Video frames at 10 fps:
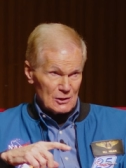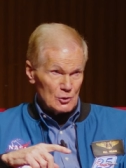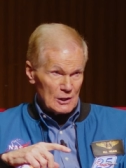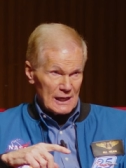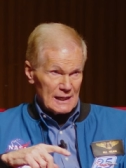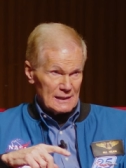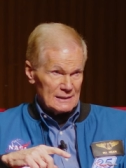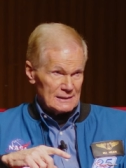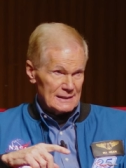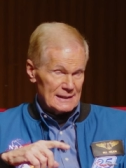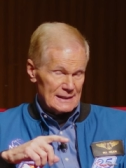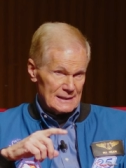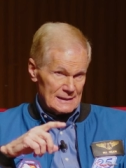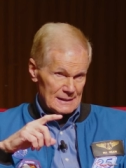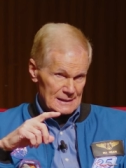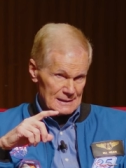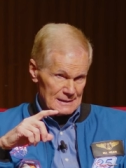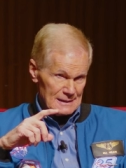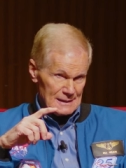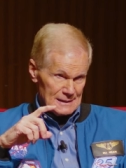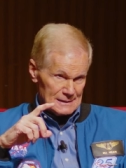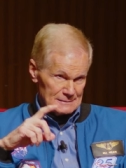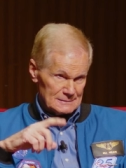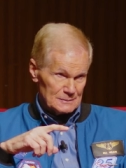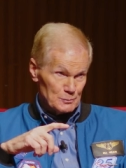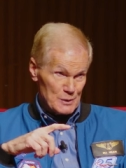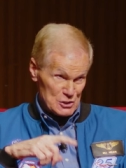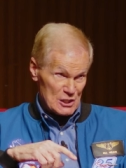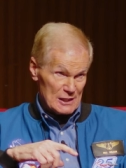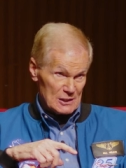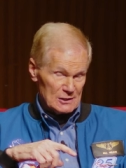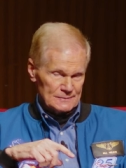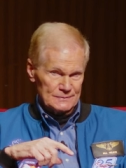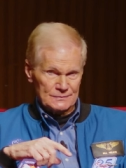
Lula in uh, Brazil,